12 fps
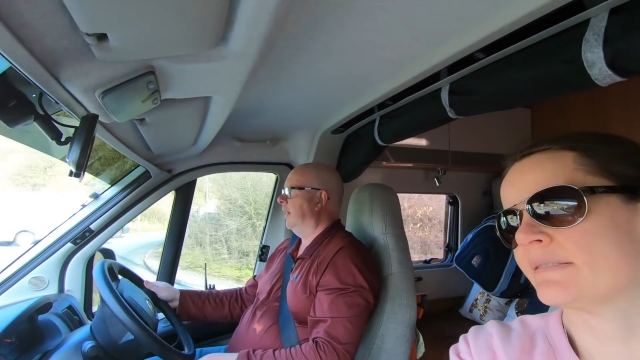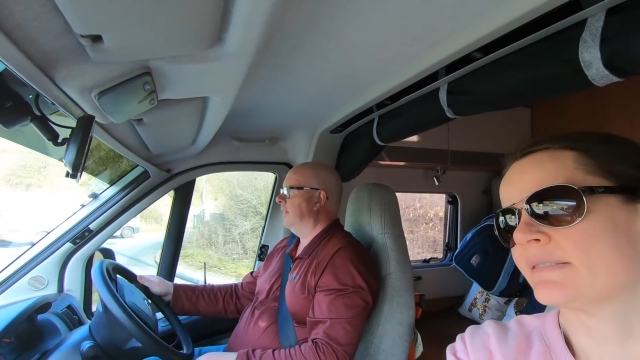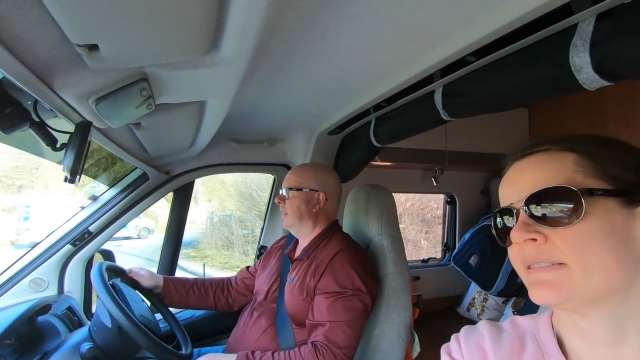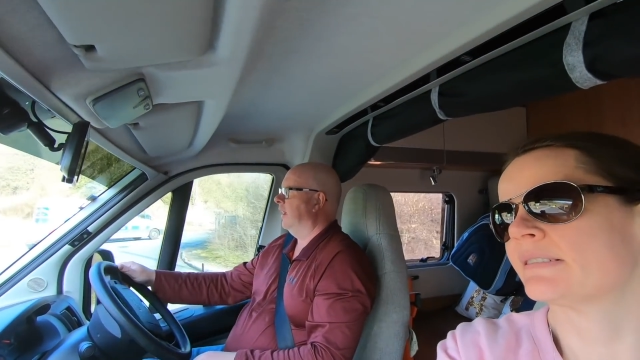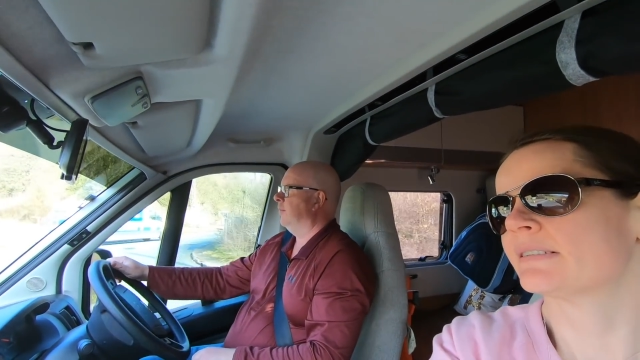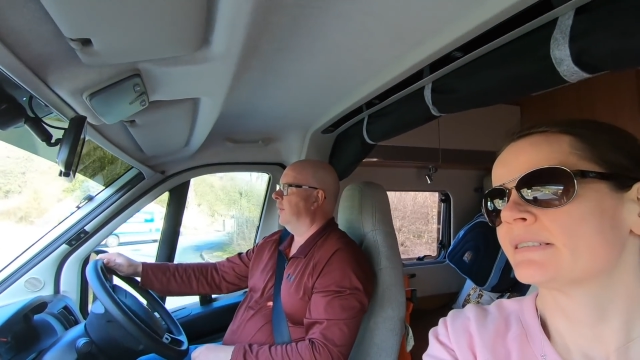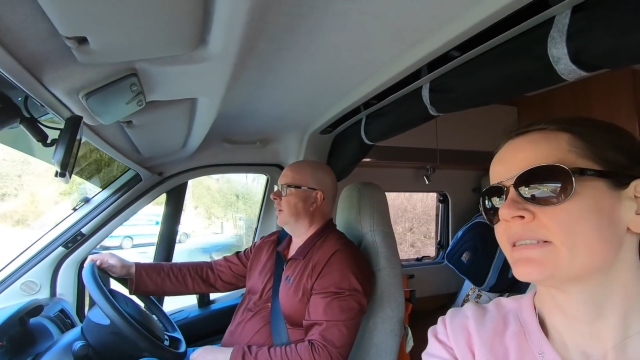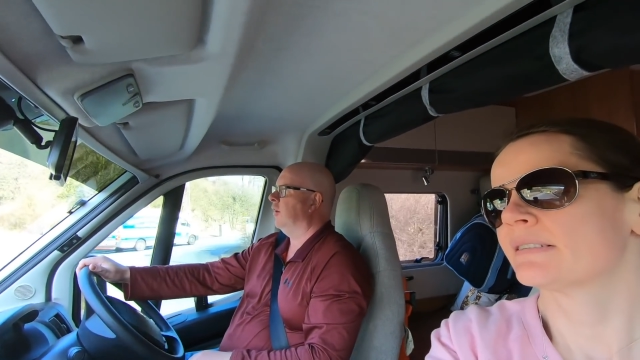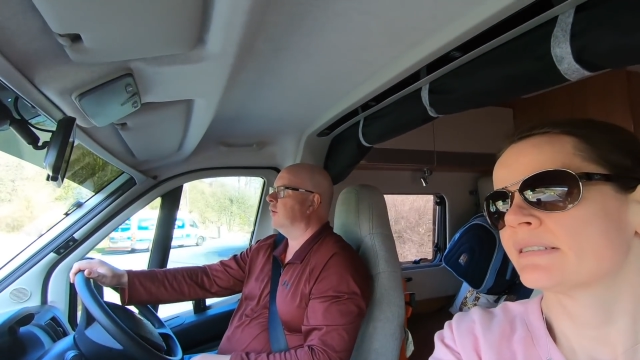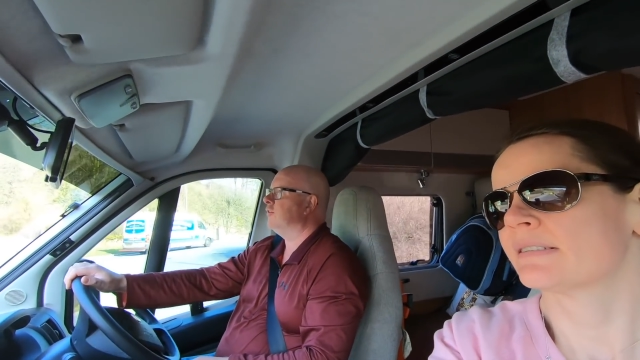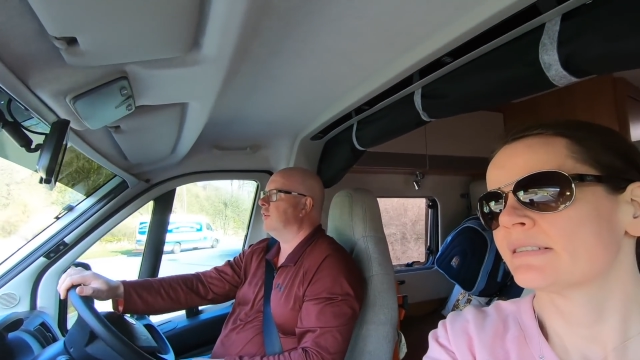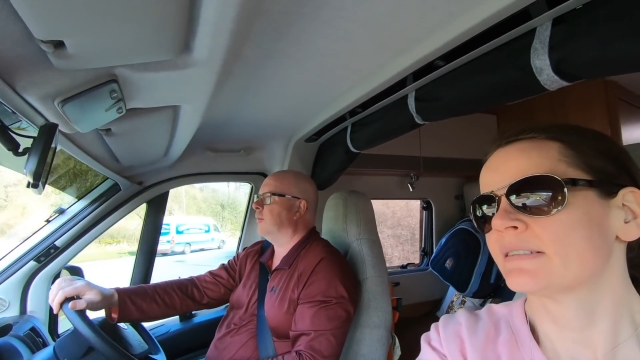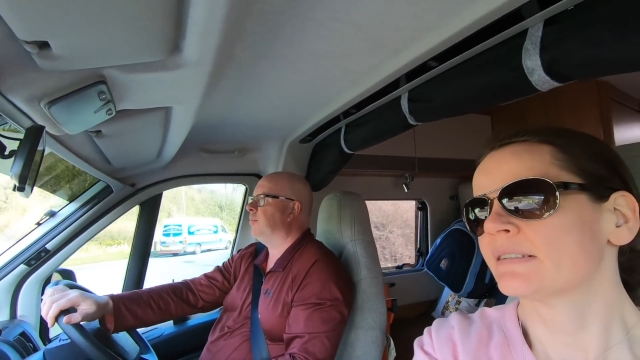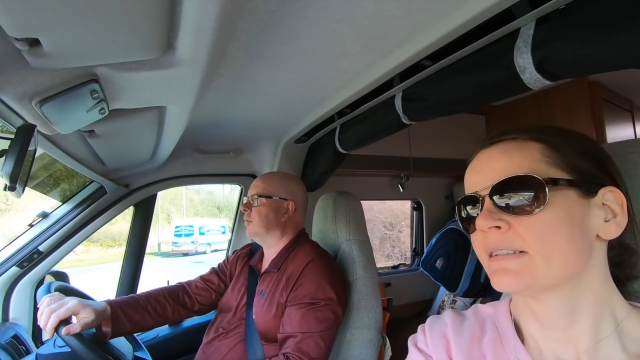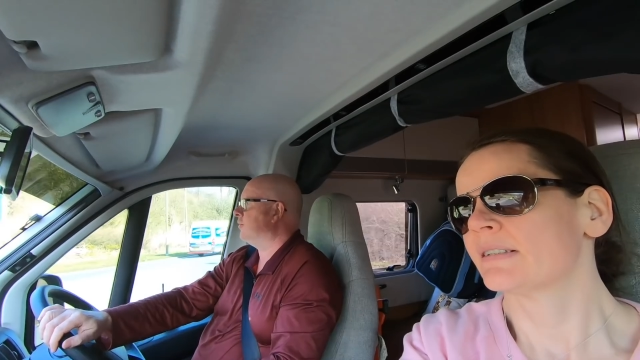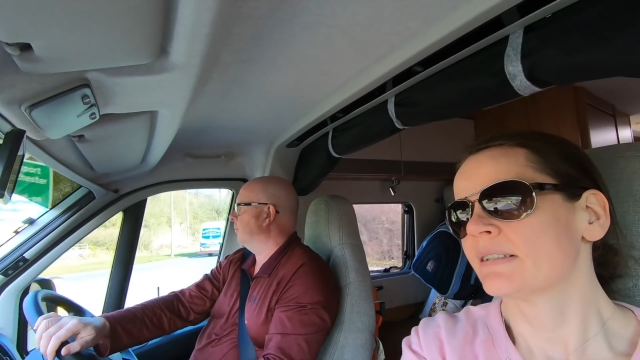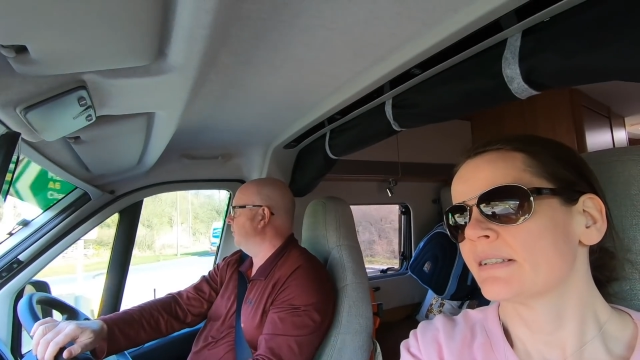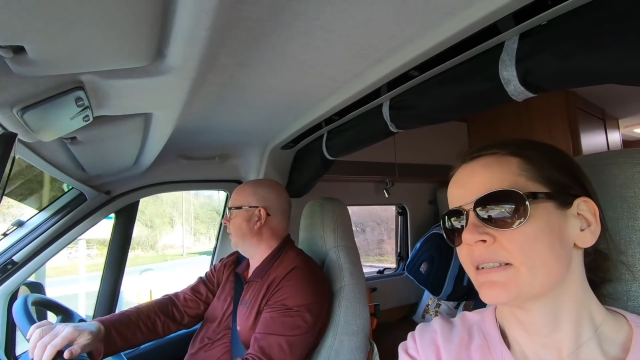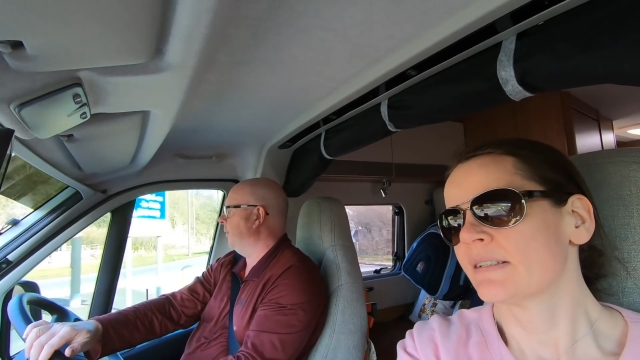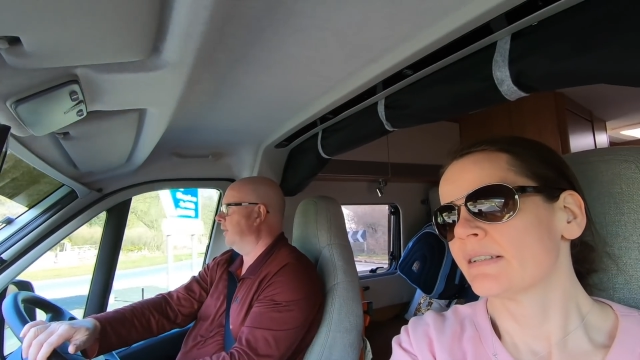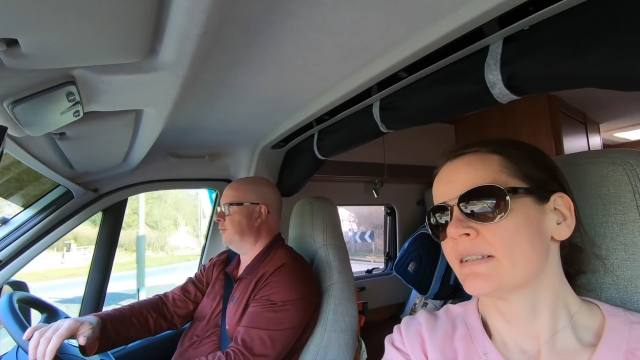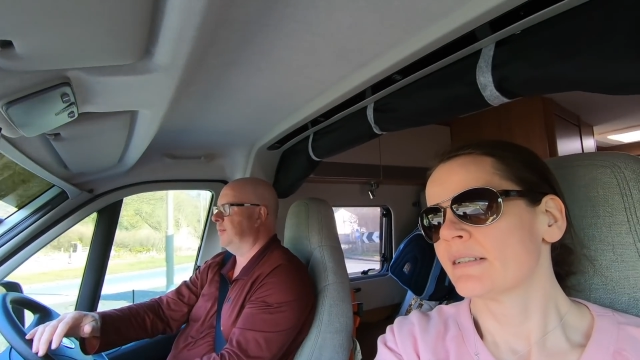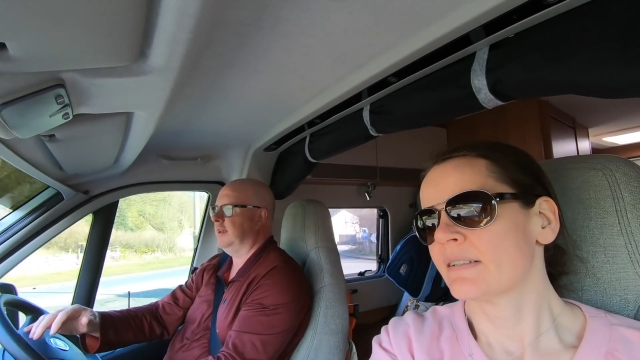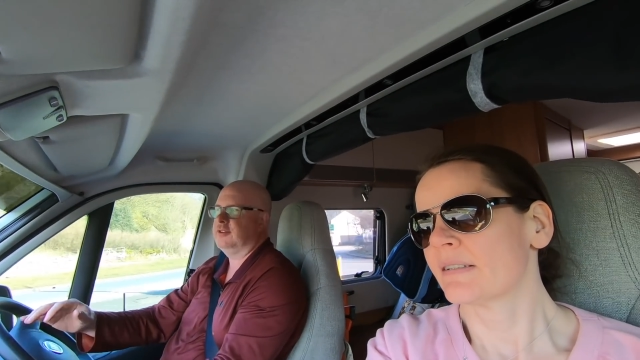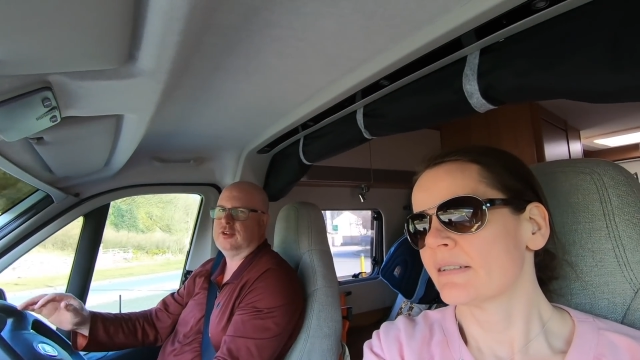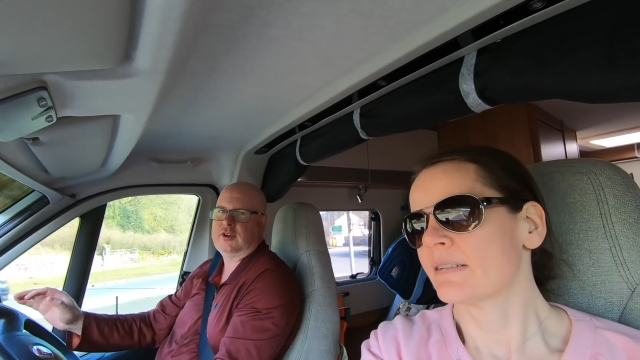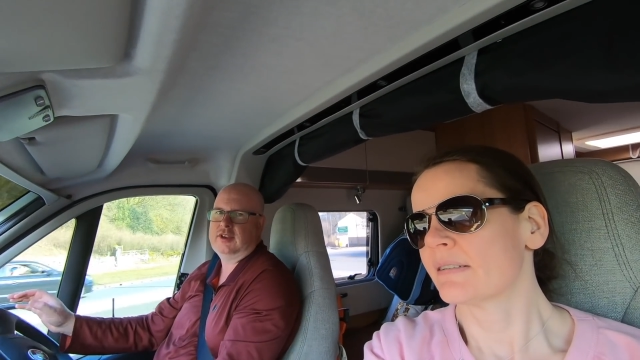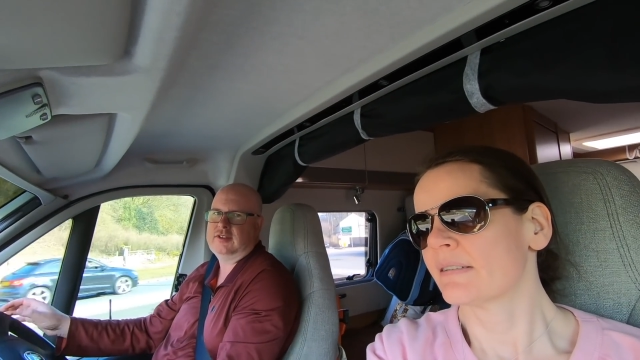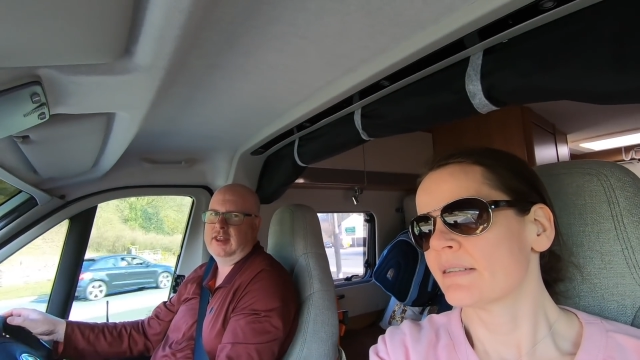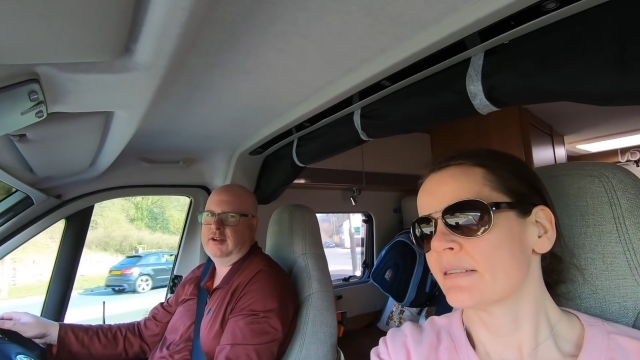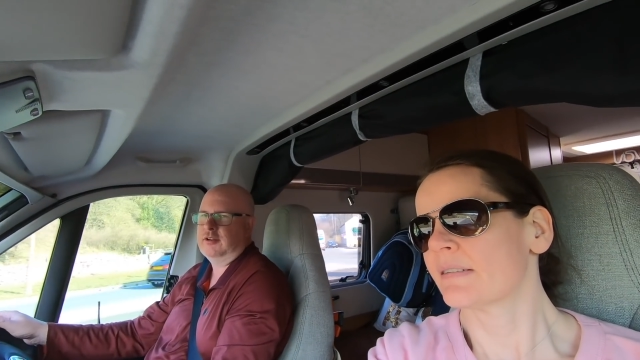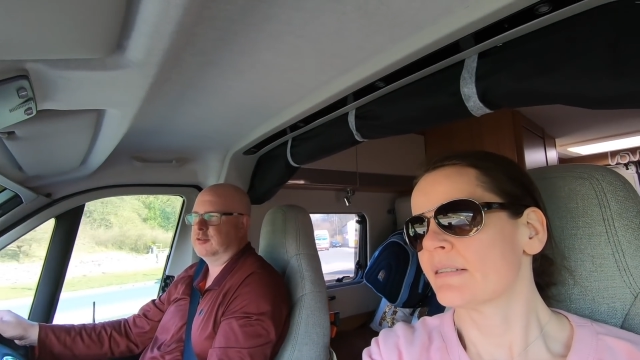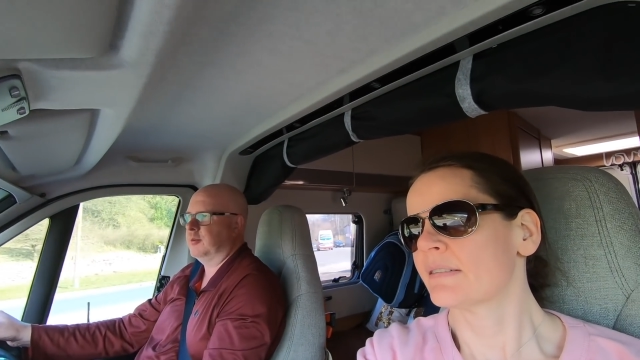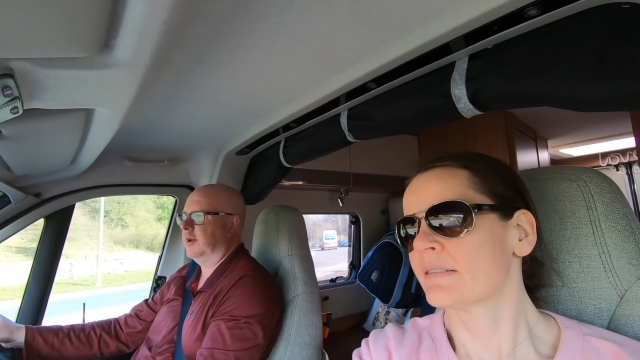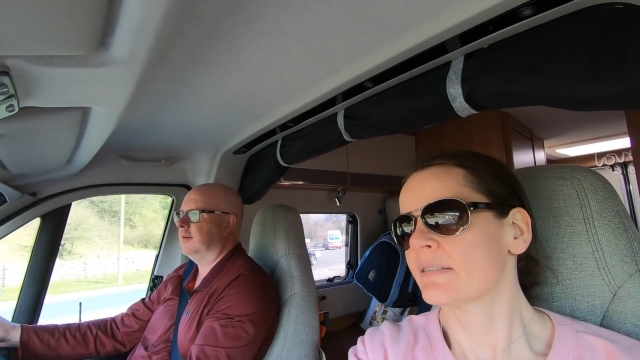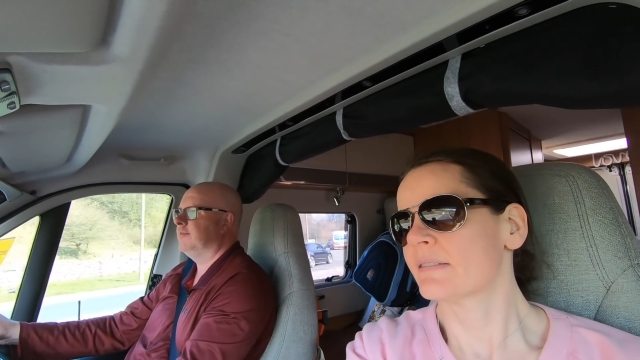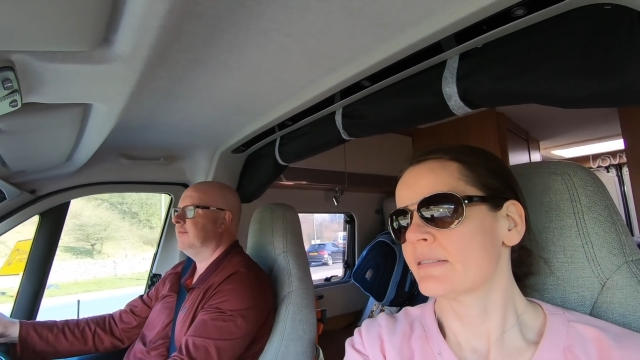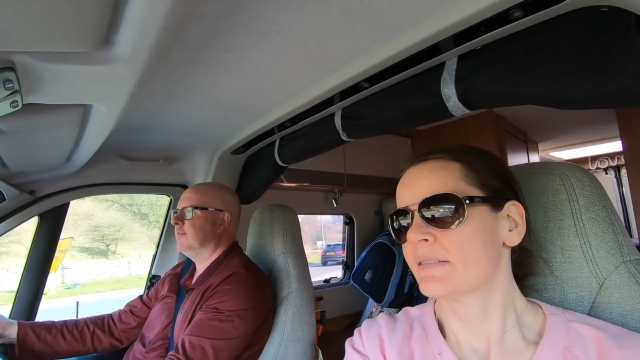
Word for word: And, um, and also put some USB sockets there as well.